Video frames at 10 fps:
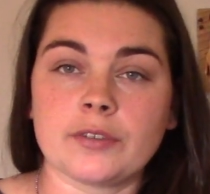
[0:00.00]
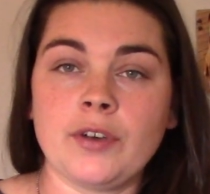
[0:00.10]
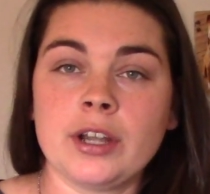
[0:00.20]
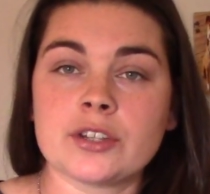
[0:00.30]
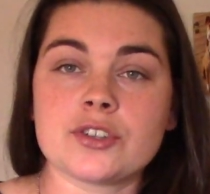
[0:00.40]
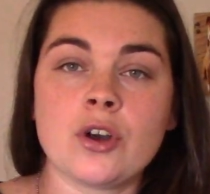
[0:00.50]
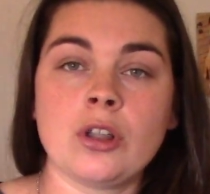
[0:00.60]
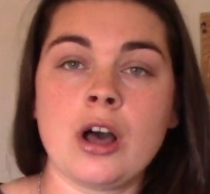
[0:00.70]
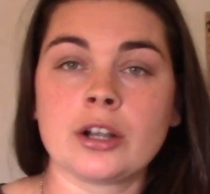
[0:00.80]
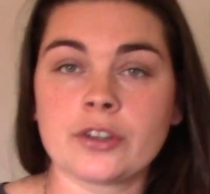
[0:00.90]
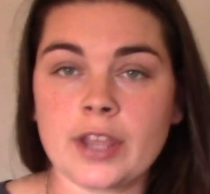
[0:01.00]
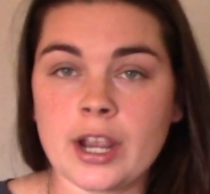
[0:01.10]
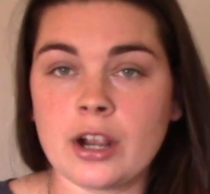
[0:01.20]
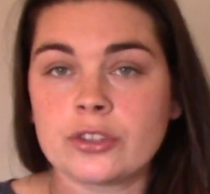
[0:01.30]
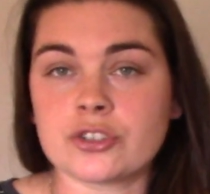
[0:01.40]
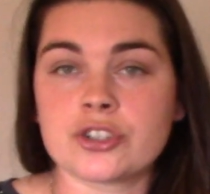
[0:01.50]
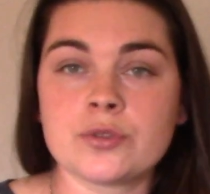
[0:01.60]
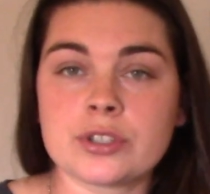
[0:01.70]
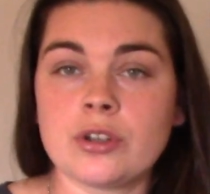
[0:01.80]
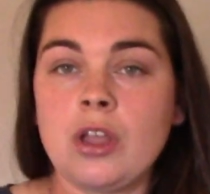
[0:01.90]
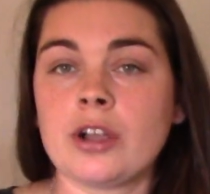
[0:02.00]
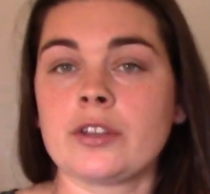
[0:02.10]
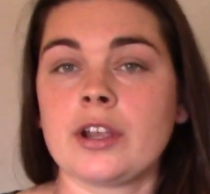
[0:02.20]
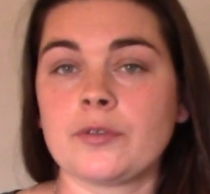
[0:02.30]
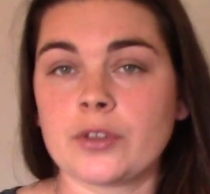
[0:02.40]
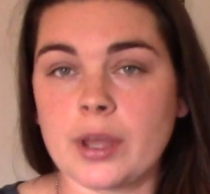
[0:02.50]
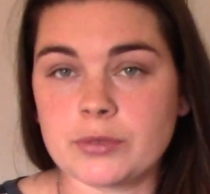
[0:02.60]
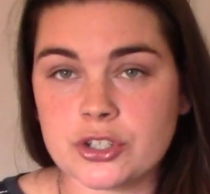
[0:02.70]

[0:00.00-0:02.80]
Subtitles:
The fun is no longer there. The shoe is no longer there for them